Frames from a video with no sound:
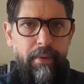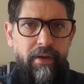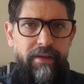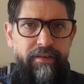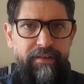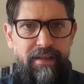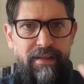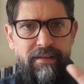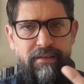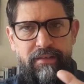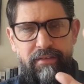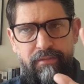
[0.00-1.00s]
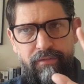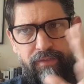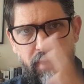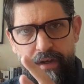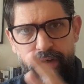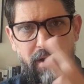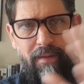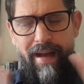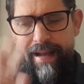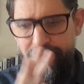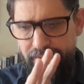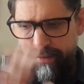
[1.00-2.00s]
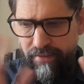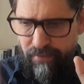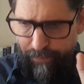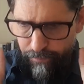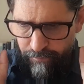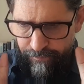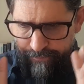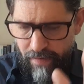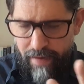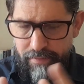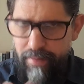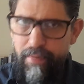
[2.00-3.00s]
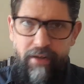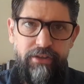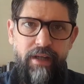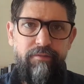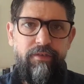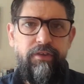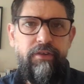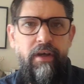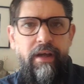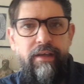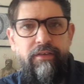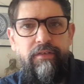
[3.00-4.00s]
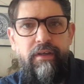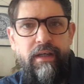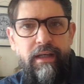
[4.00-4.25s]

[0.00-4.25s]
Pisces Virgo axis is very much emphasized